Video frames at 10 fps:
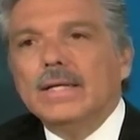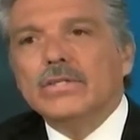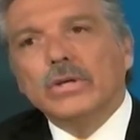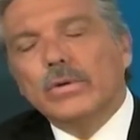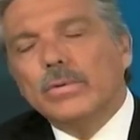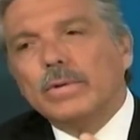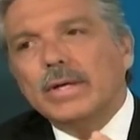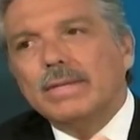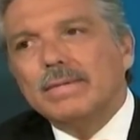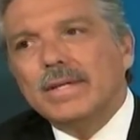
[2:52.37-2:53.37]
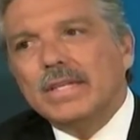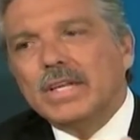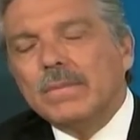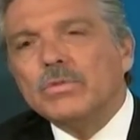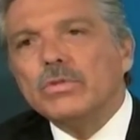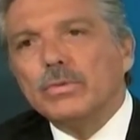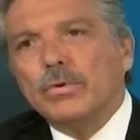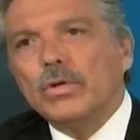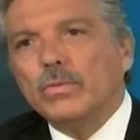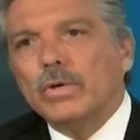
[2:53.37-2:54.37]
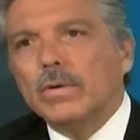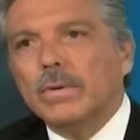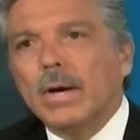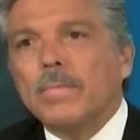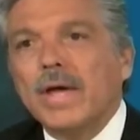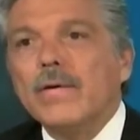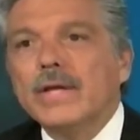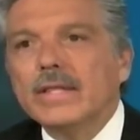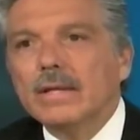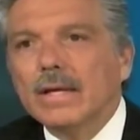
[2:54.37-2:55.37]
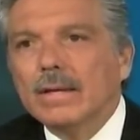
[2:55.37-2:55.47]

so it comes to the point where a parent